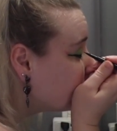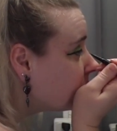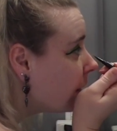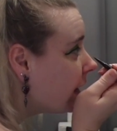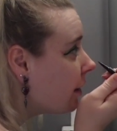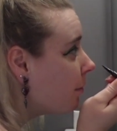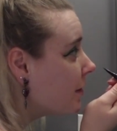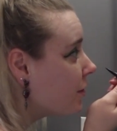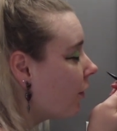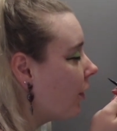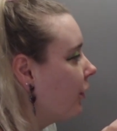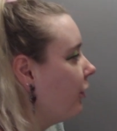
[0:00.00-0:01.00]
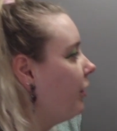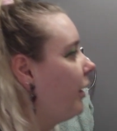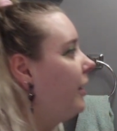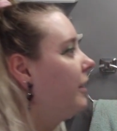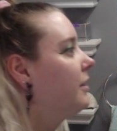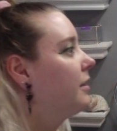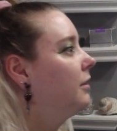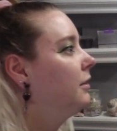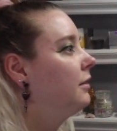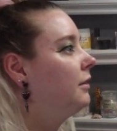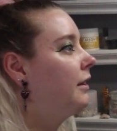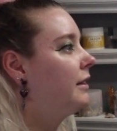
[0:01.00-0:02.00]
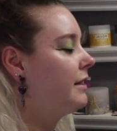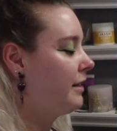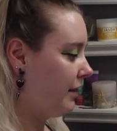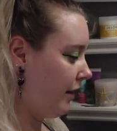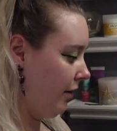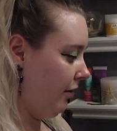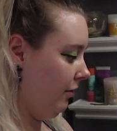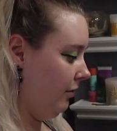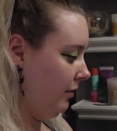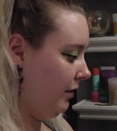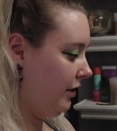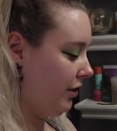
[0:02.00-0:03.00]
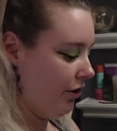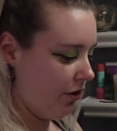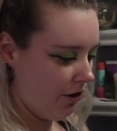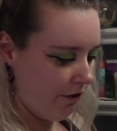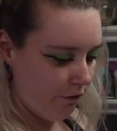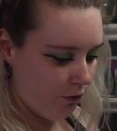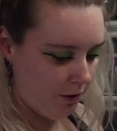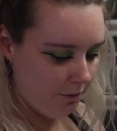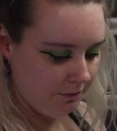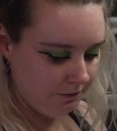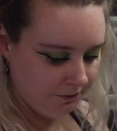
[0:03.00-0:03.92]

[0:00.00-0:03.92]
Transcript: Makeup is hard, you guys. It's a skill. It's an art form.